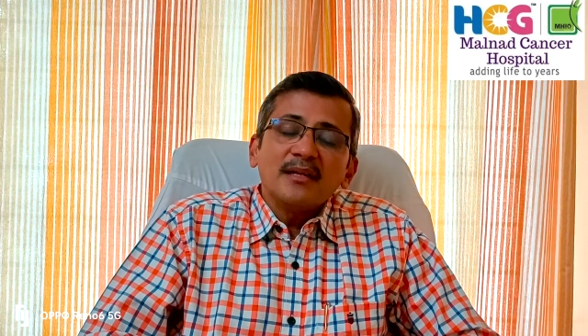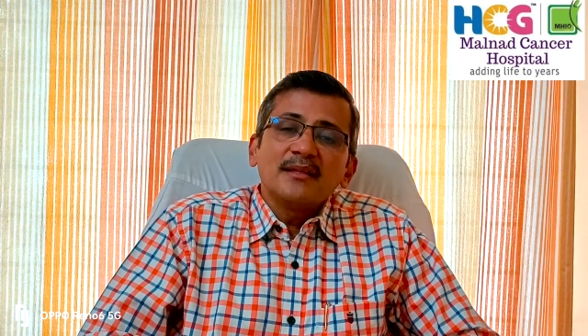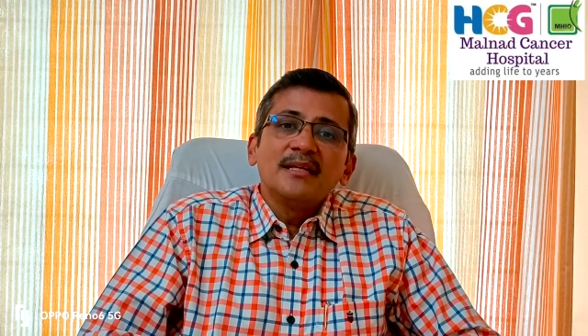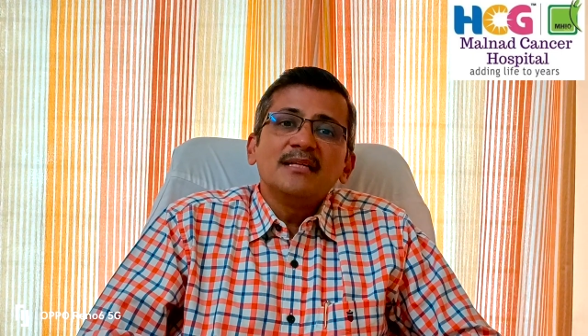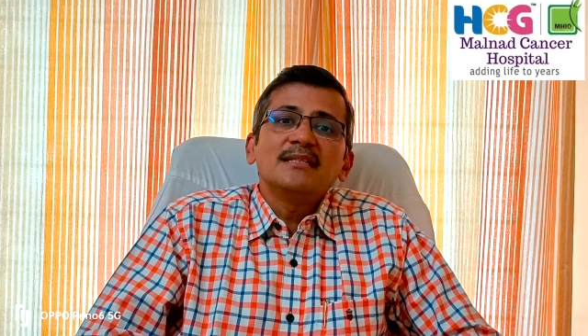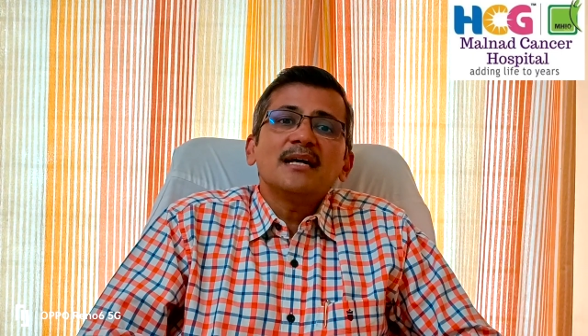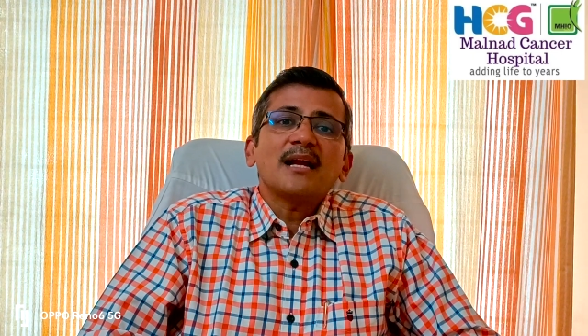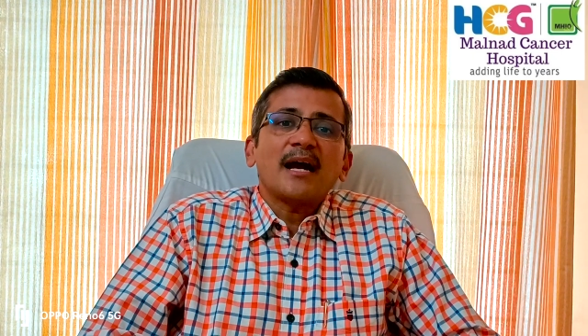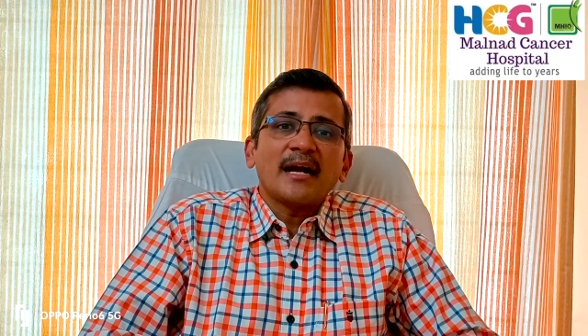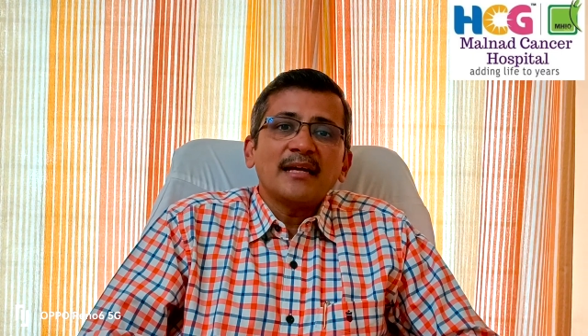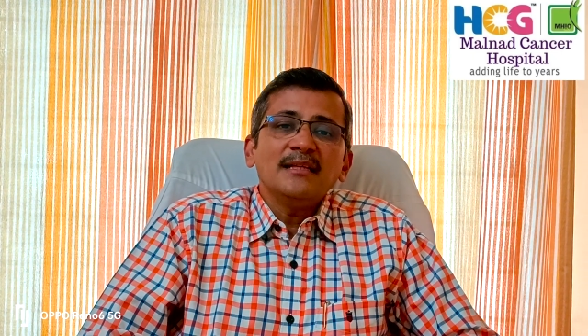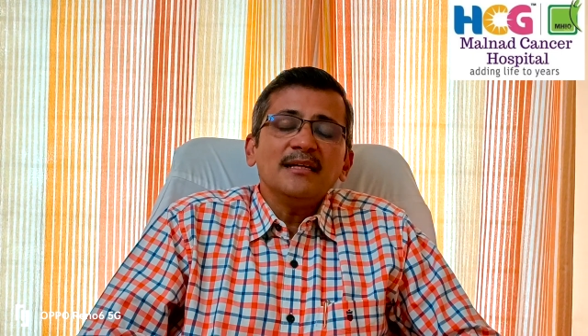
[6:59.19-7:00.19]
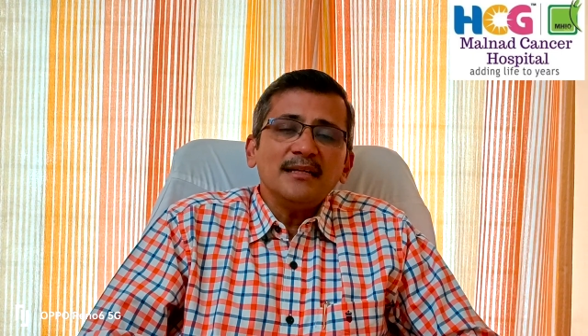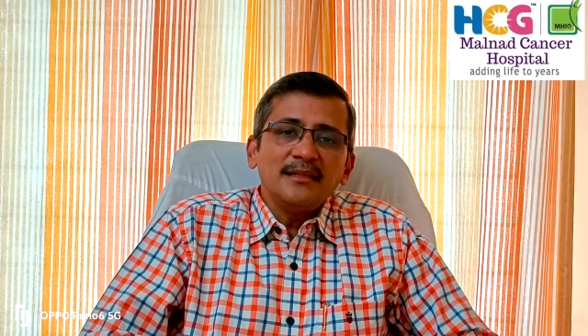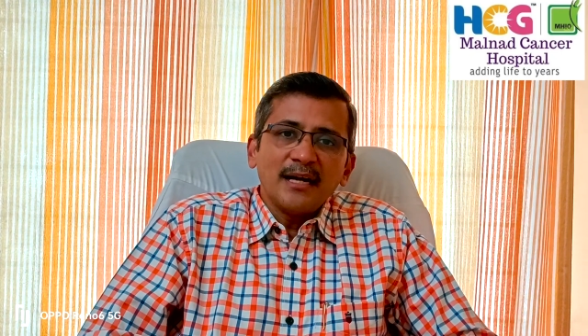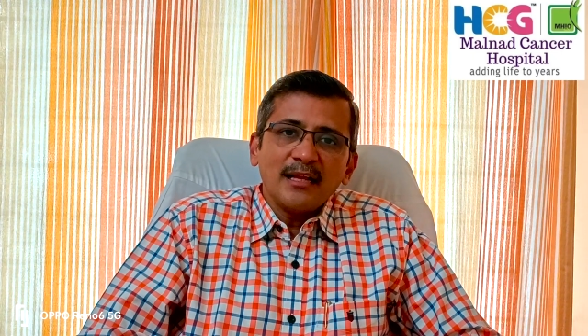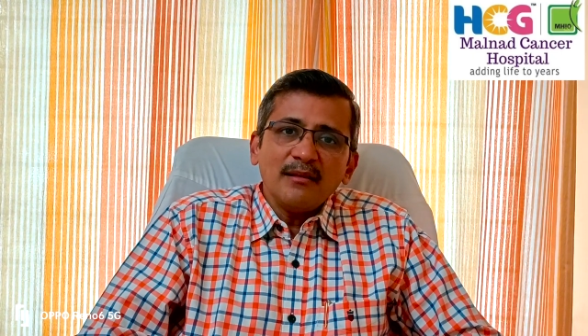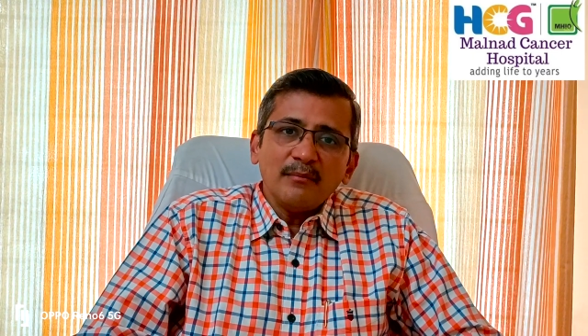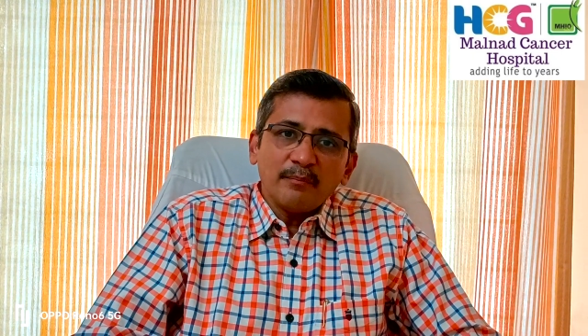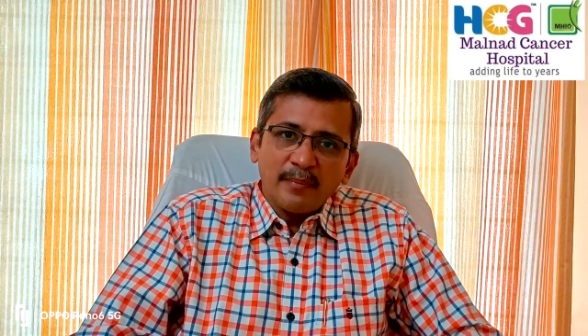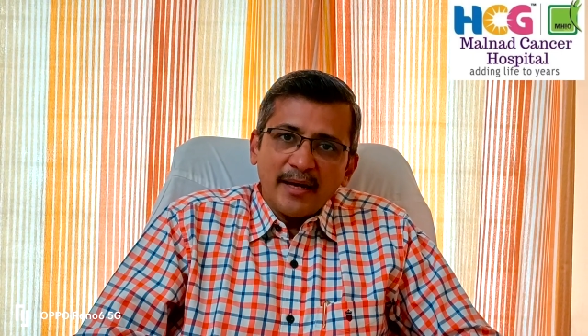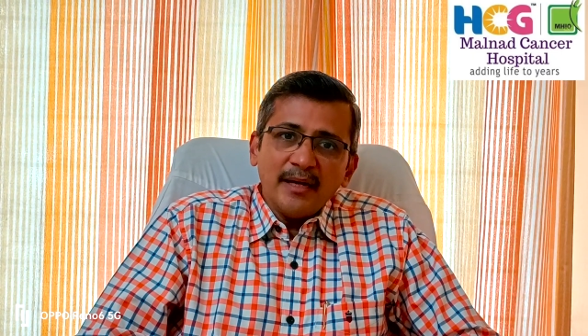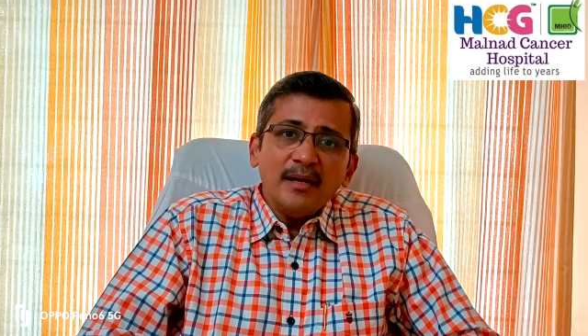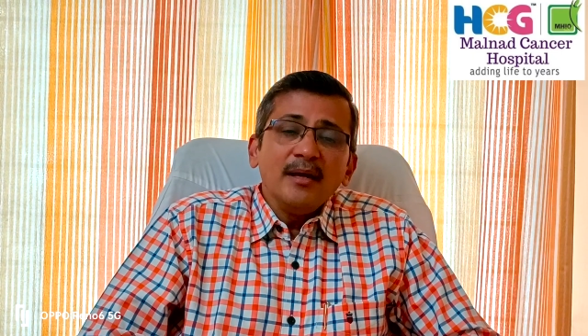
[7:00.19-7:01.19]
These are either done
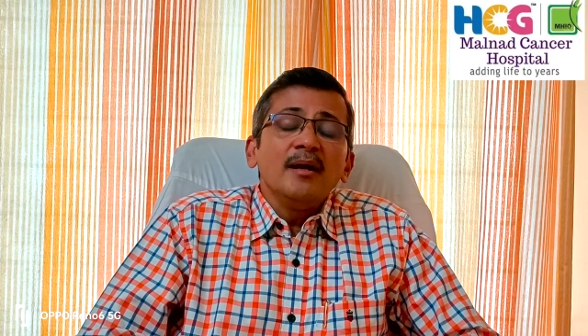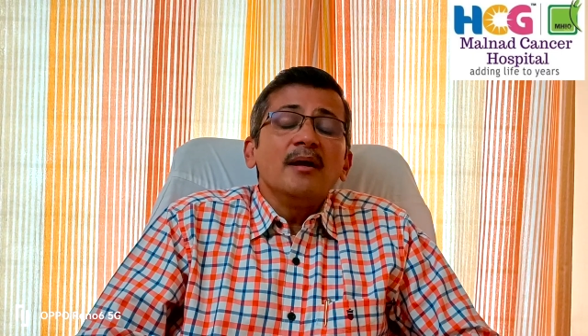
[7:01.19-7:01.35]
by